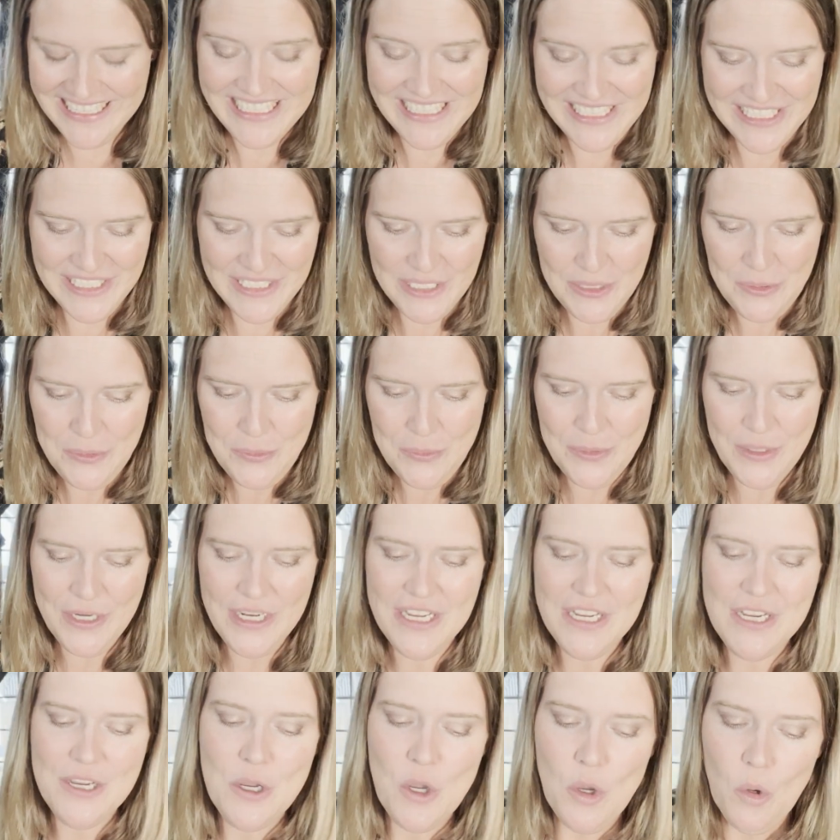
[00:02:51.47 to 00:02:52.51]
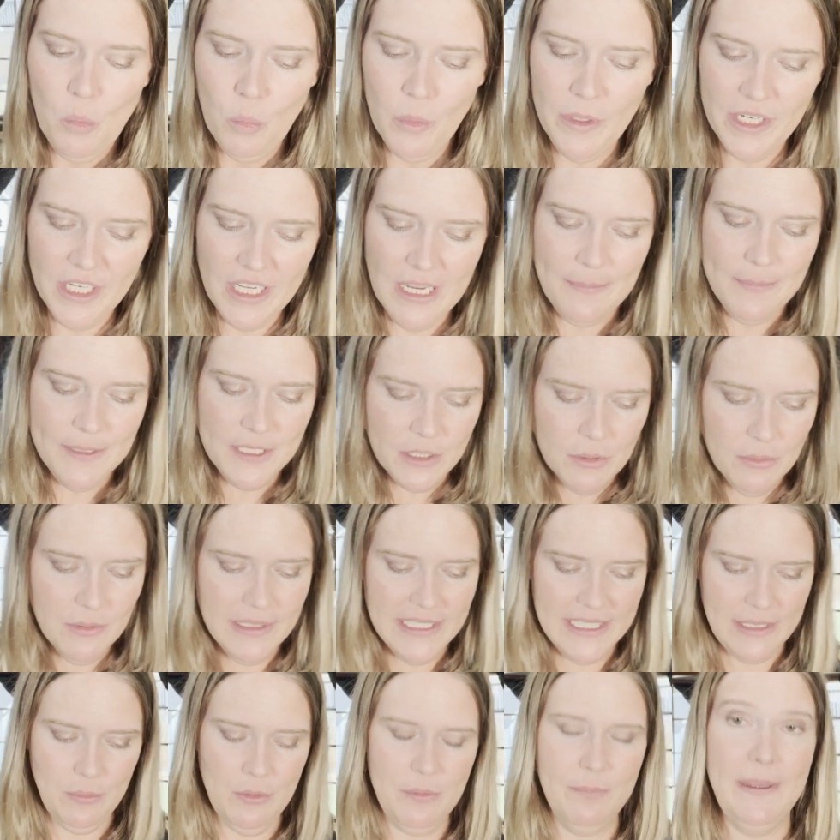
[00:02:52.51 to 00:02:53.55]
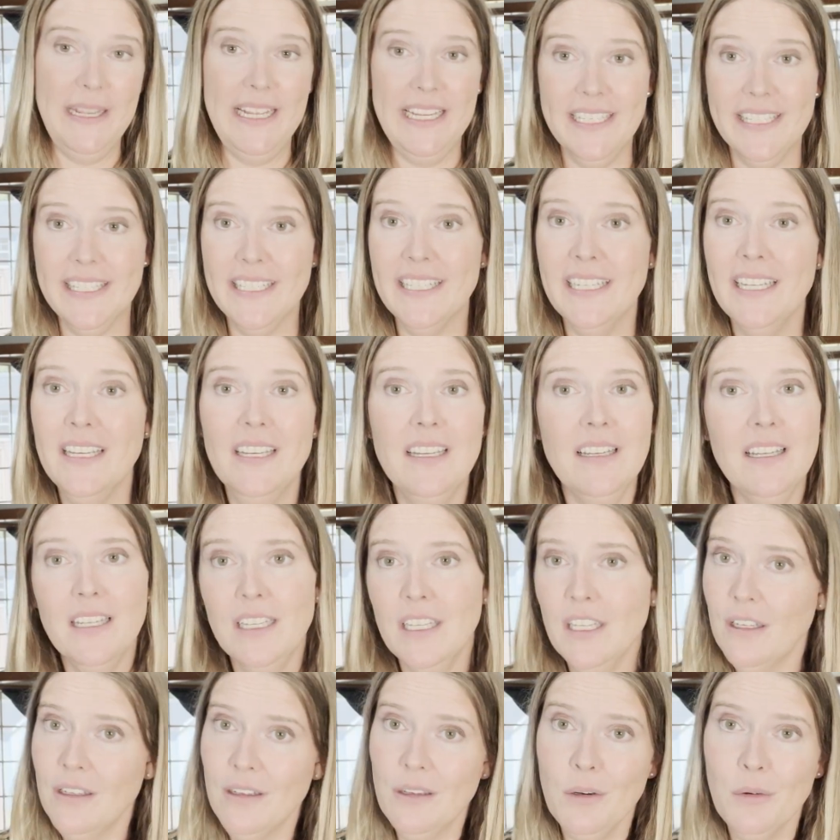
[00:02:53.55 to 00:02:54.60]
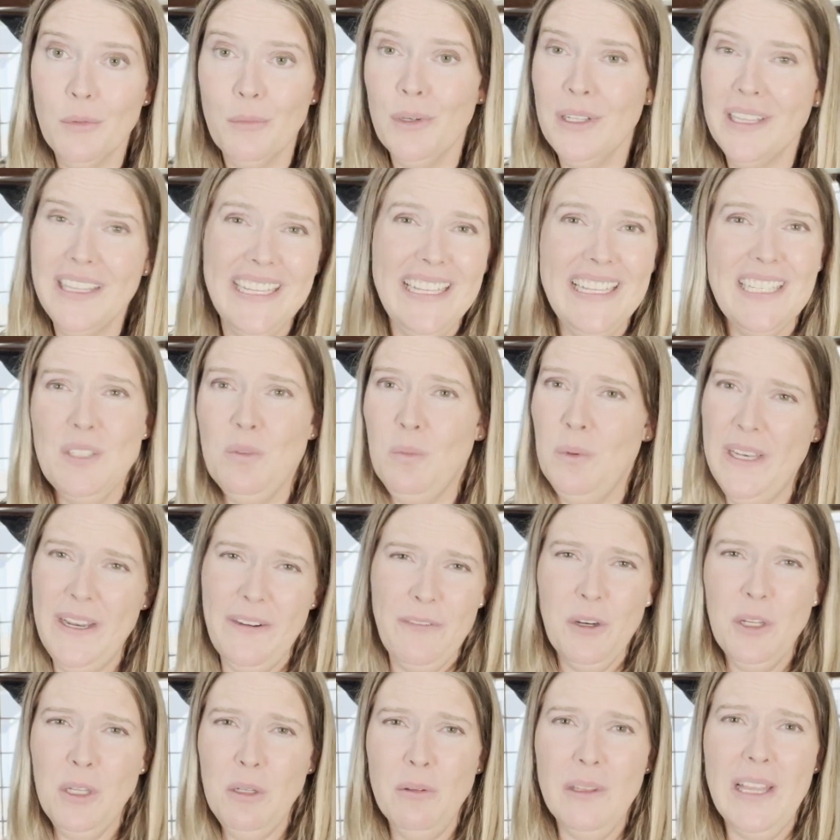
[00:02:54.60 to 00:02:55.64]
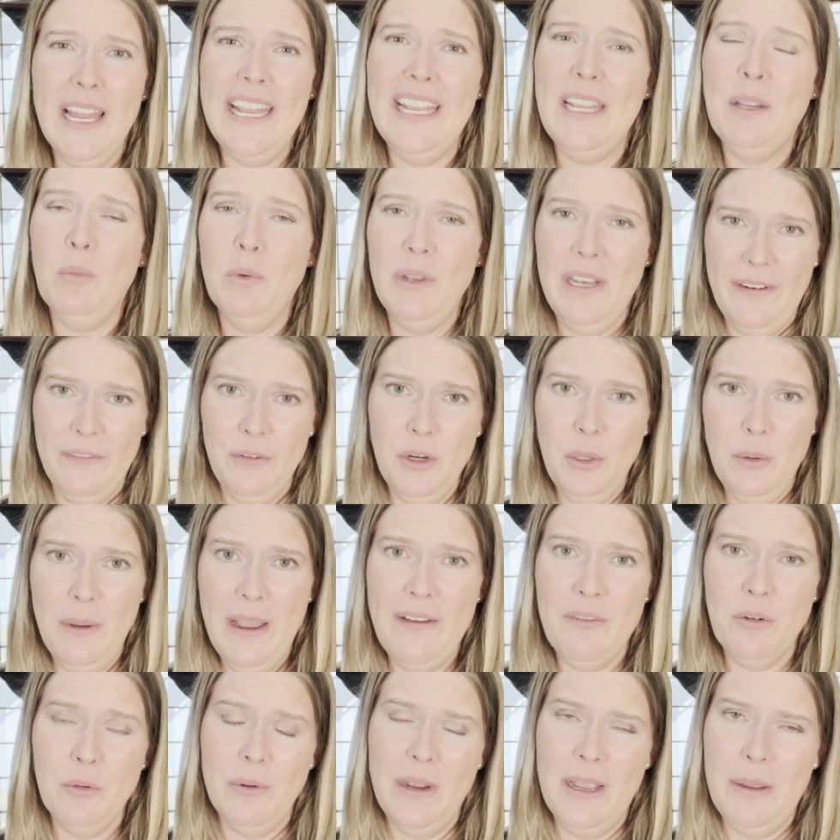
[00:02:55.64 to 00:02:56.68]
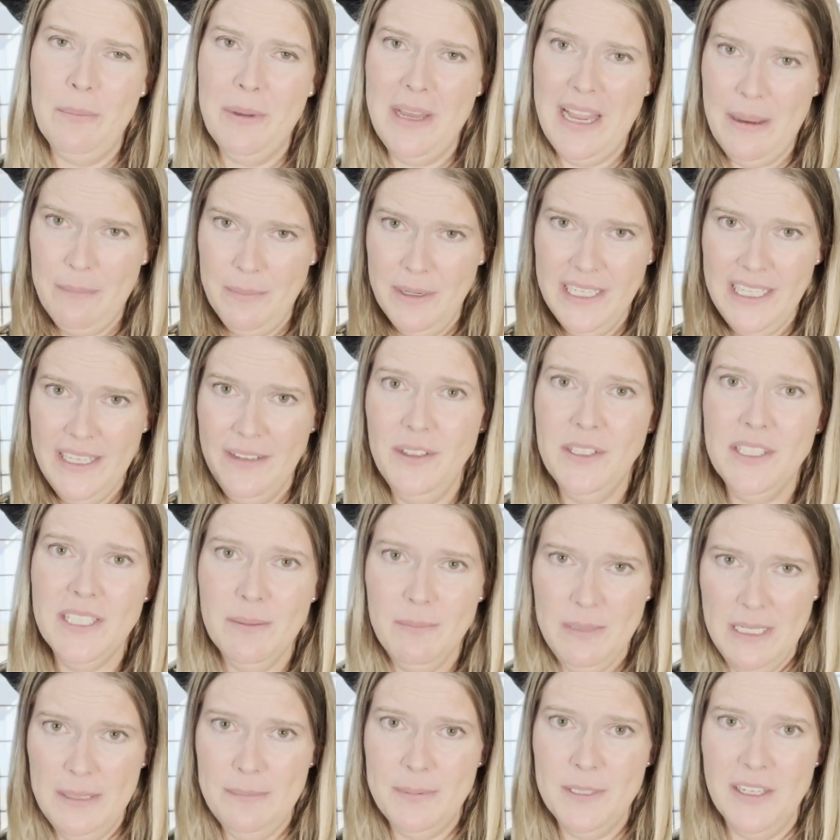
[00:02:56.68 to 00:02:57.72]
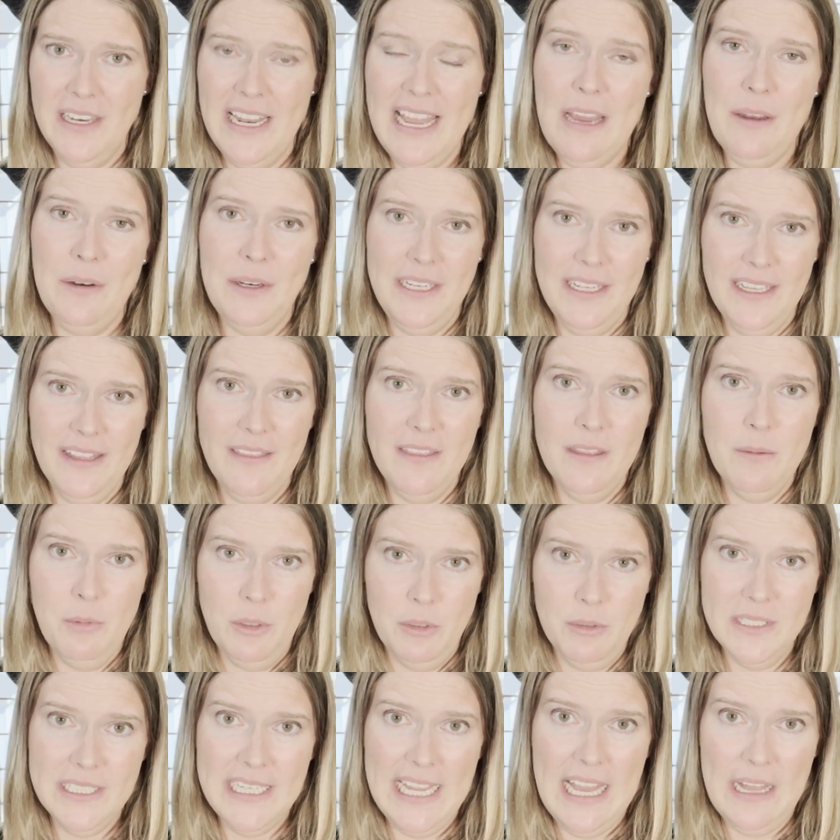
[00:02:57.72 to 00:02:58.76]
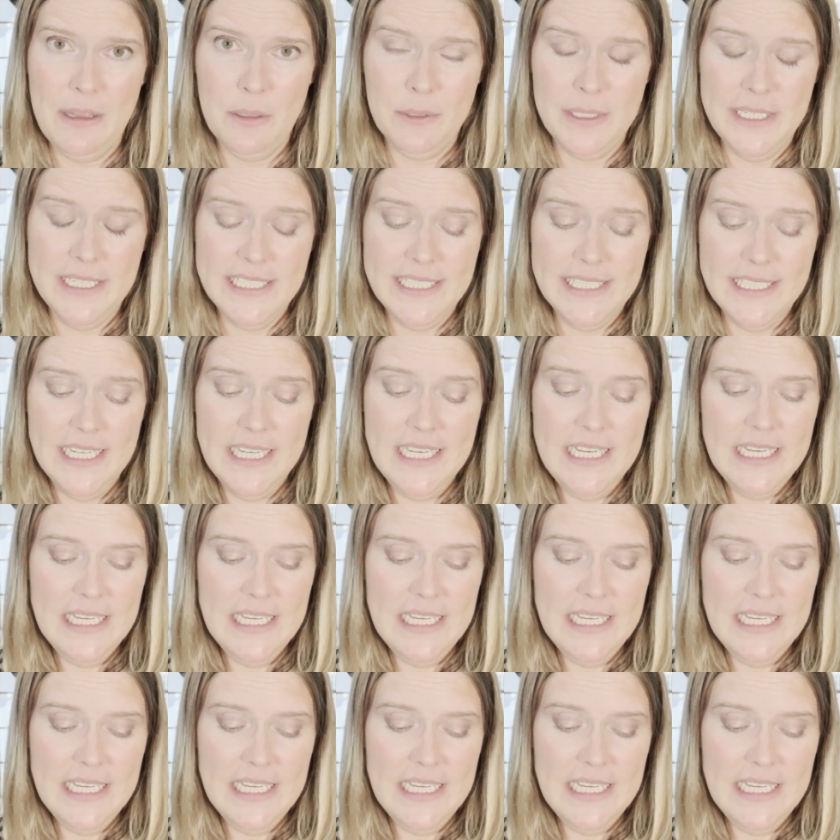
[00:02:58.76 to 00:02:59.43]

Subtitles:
So when it comes to a liquid base, really it's whatever you like and whatever you have around, but I'm going to give you some tips on how to get the most calories.